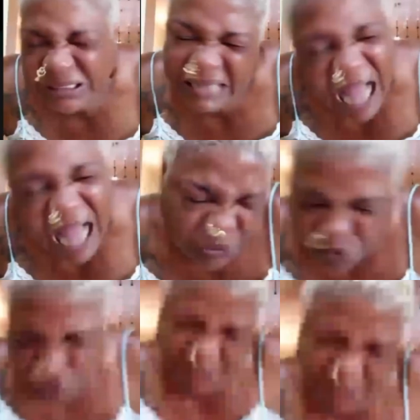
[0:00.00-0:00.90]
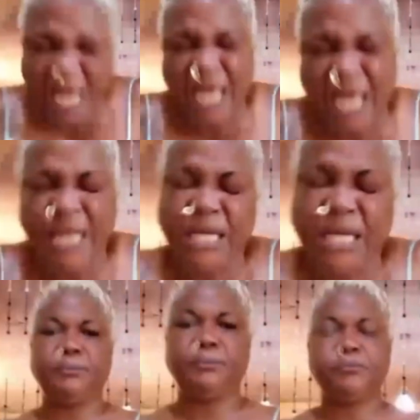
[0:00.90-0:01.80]
blood clot, you,
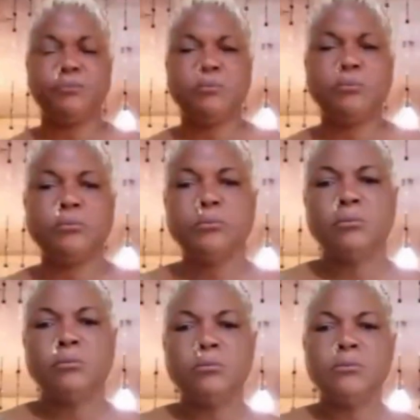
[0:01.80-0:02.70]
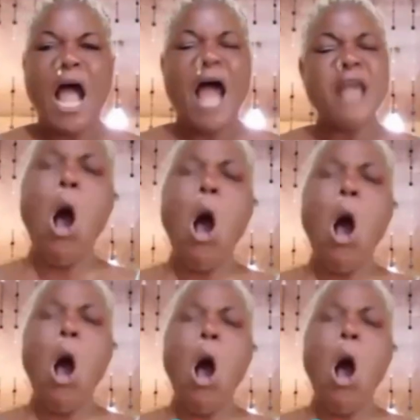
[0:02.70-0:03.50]
Rosealee. And the